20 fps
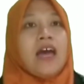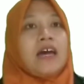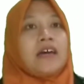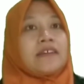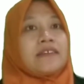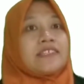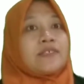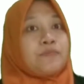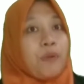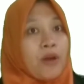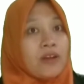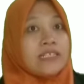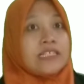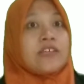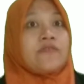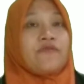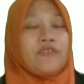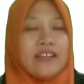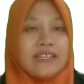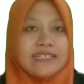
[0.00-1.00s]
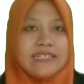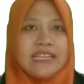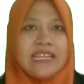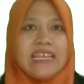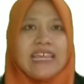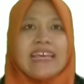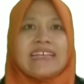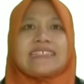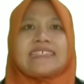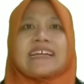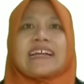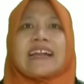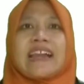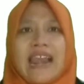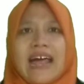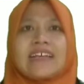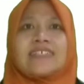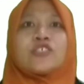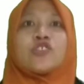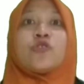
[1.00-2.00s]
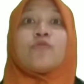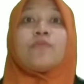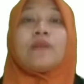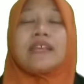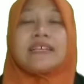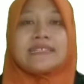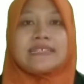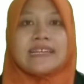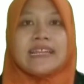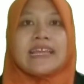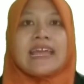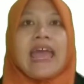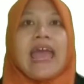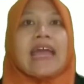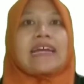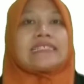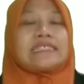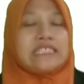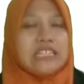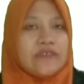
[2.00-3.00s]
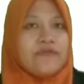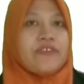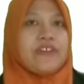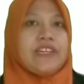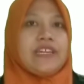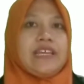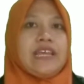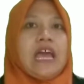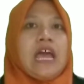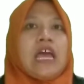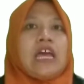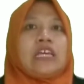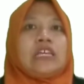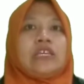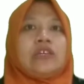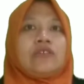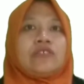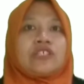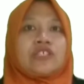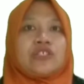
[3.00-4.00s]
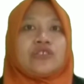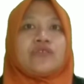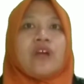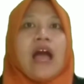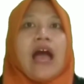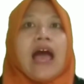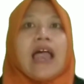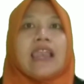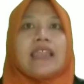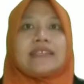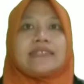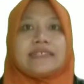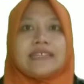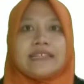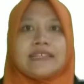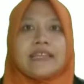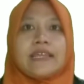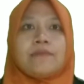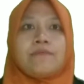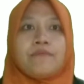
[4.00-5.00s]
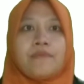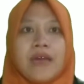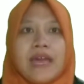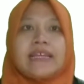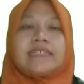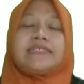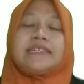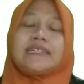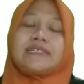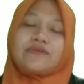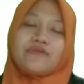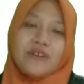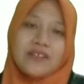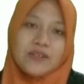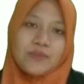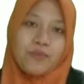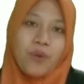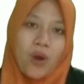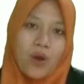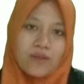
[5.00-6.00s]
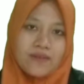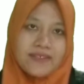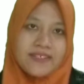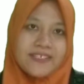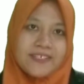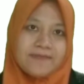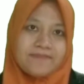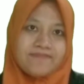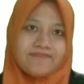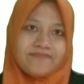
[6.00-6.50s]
Responsive listening is a classroom listening activity used to elicit immediate response.